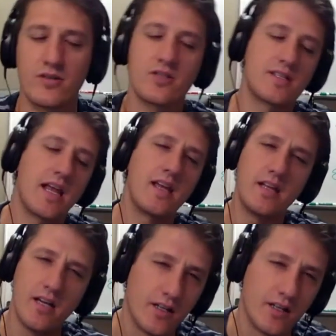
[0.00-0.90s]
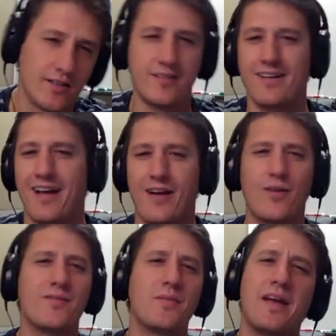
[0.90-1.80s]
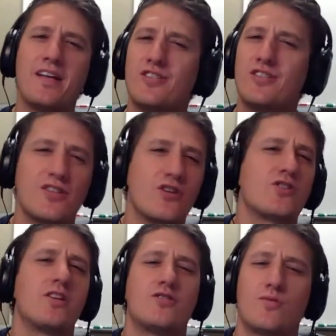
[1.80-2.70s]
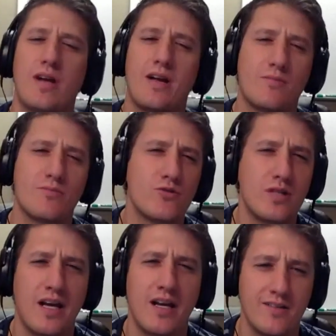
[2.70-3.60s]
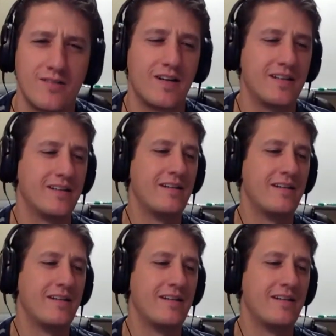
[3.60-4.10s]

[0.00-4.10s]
stay in here. I don't have the patience to chase you around. I'm too tired, right?